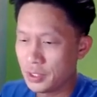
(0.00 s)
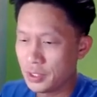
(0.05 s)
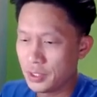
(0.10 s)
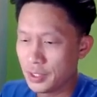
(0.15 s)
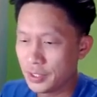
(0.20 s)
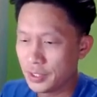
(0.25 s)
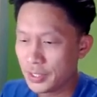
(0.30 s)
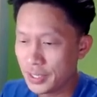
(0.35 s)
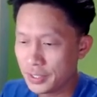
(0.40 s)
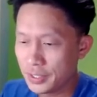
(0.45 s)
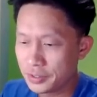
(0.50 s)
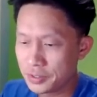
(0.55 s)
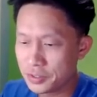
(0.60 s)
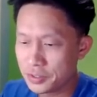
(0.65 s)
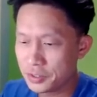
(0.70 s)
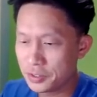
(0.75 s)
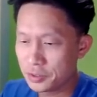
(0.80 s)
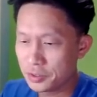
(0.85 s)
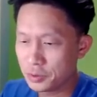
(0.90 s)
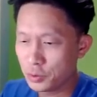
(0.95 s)
Again, this
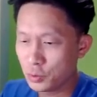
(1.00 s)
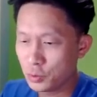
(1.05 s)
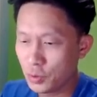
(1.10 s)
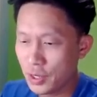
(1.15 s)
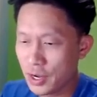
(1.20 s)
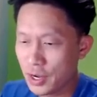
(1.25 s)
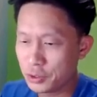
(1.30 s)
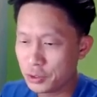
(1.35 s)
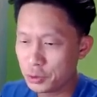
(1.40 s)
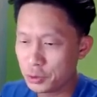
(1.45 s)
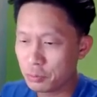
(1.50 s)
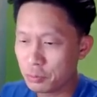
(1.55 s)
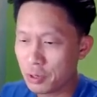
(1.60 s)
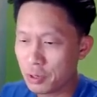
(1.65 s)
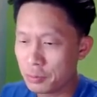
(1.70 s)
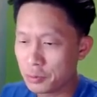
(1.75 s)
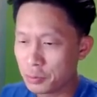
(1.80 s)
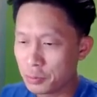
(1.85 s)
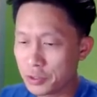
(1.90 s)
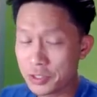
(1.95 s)
isn't how you would
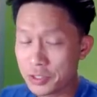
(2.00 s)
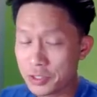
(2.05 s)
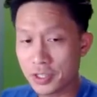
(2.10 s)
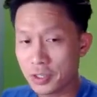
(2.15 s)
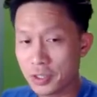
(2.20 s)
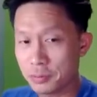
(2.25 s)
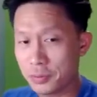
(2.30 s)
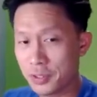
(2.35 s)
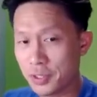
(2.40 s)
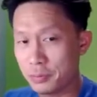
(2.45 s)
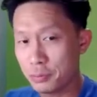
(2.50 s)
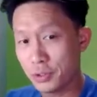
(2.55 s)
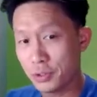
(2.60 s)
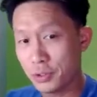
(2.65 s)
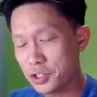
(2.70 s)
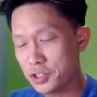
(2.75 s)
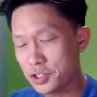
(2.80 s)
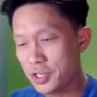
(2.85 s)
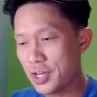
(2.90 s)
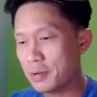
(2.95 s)
probably want to set up a
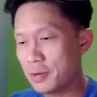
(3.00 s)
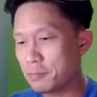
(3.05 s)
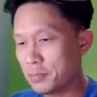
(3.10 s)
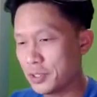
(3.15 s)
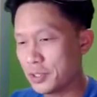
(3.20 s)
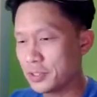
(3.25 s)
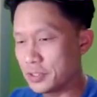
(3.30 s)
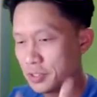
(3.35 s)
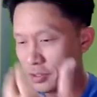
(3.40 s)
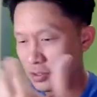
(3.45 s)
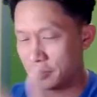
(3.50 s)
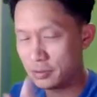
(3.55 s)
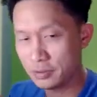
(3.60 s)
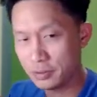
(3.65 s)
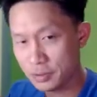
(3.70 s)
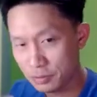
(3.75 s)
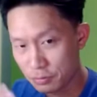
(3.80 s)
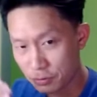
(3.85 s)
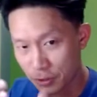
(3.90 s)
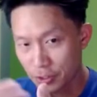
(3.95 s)
production app, but
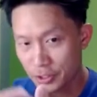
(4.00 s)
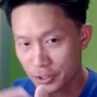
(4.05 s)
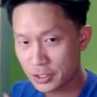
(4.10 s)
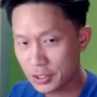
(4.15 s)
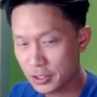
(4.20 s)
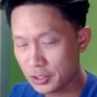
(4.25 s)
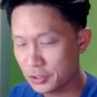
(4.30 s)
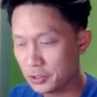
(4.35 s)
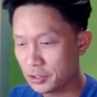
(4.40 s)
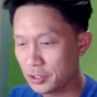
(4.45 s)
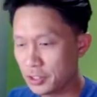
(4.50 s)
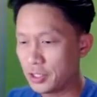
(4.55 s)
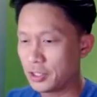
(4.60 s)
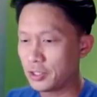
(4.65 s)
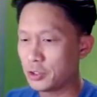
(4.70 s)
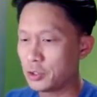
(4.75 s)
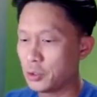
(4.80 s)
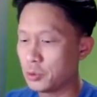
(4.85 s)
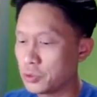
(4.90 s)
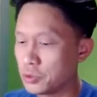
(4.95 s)
it very clearly kind of
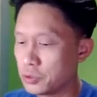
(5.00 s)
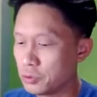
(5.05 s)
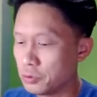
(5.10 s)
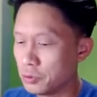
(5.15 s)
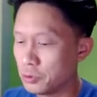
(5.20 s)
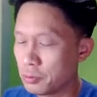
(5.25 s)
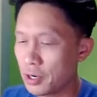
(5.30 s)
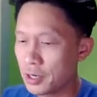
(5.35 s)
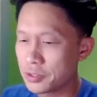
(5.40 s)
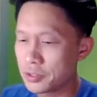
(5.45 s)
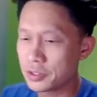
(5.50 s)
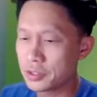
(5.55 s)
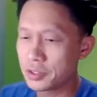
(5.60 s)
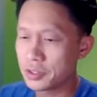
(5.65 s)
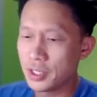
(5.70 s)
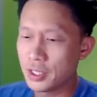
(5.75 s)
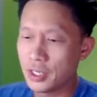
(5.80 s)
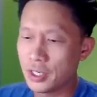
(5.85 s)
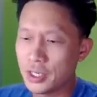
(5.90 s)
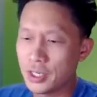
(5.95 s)
goes through the process.
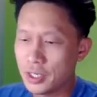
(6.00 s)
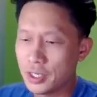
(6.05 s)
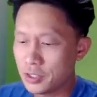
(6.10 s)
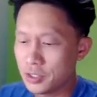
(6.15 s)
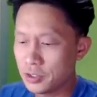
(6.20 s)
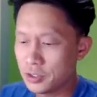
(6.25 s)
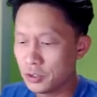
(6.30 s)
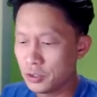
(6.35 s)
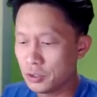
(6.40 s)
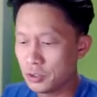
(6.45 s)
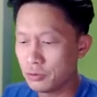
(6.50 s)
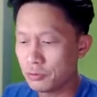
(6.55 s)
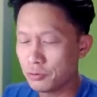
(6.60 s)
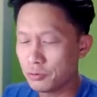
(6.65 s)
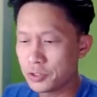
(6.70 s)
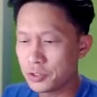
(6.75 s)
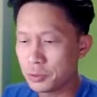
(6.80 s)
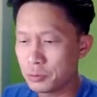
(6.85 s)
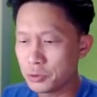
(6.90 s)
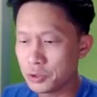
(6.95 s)
So
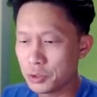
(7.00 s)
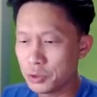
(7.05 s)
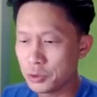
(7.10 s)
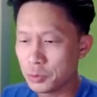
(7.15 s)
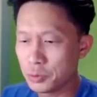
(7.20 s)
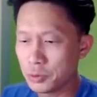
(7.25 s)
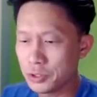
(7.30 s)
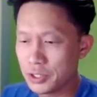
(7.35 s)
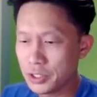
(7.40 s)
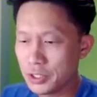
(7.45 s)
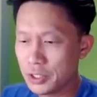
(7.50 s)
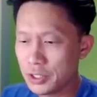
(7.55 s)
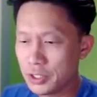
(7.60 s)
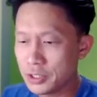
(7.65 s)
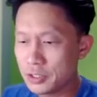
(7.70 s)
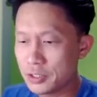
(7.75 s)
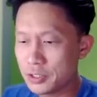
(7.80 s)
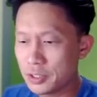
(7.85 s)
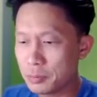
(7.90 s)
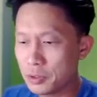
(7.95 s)
first thing we'll do is we'll init
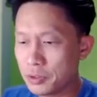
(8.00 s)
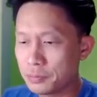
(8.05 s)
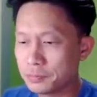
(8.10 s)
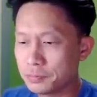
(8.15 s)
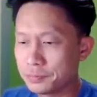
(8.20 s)
Sendbird,